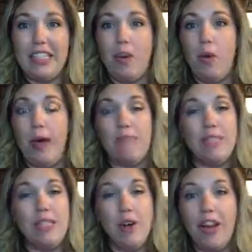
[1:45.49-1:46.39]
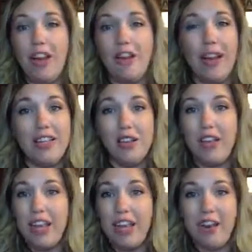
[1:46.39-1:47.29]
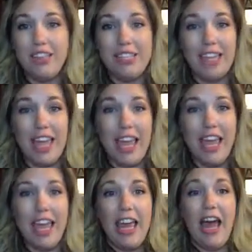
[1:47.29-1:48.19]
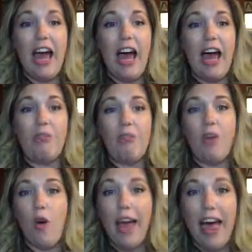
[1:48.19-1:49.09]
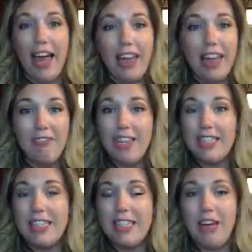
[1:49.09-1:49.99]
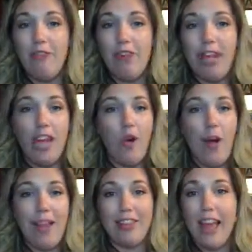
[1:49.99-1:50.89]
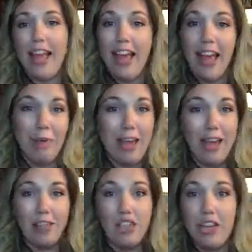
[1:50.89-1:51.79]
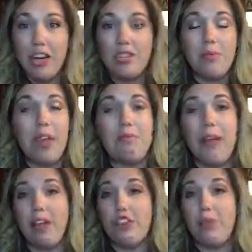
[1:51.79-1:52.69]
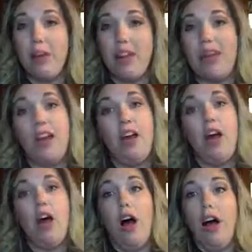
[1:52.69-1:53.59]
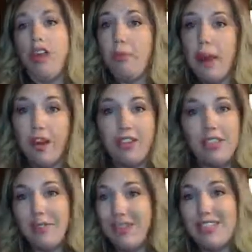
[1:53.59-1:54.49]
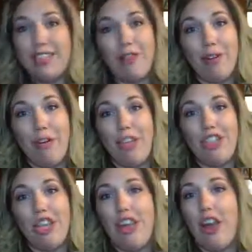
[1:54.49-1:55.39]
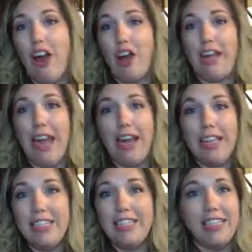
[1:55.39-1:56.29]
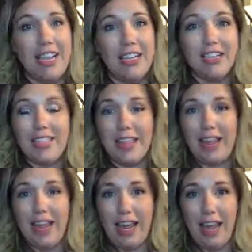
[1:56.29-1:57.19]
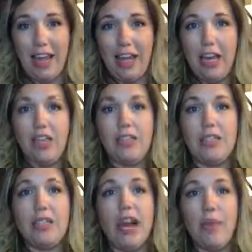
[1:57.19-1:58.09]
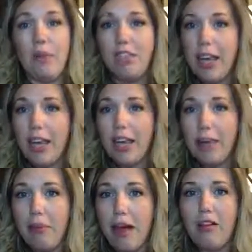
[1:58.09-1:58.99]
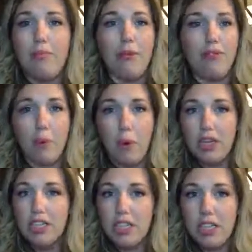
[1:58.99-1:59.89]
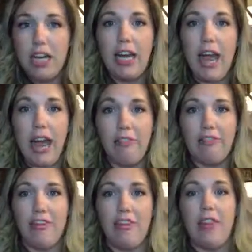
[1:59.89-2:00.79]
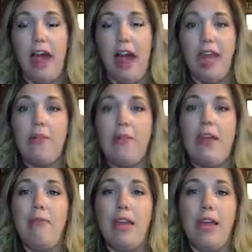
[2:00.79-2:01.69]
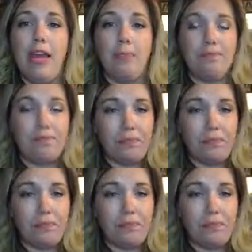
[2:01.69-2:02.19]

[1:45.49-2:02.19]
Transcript: So I'm so glad you guys are here tonight. Go ahead, give this video a like, comment, and share so we can make sure that all the parents who need this information are getting the details that they need. So tonight we're talking about before, during, and after the IEP meeting.